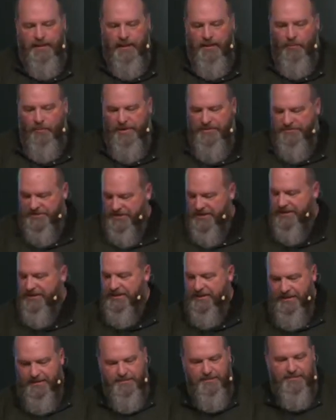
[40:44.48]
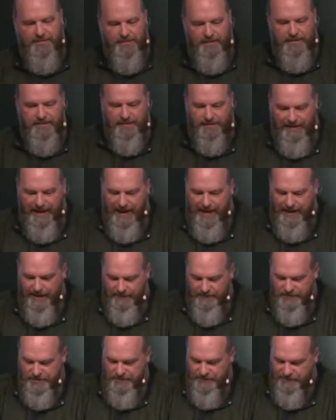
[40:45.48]
We've seen it in the
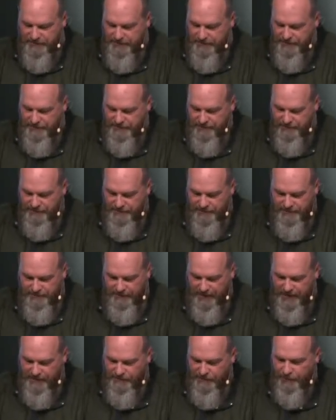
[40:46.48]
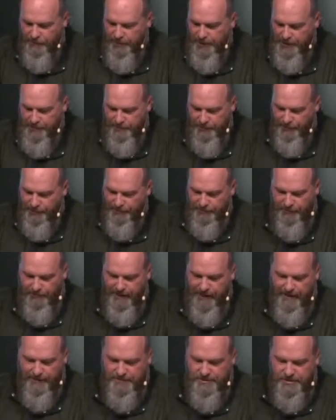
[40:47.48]
lives of faithful people
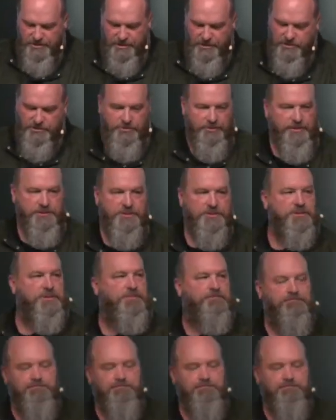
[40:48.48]
throughout the centuries.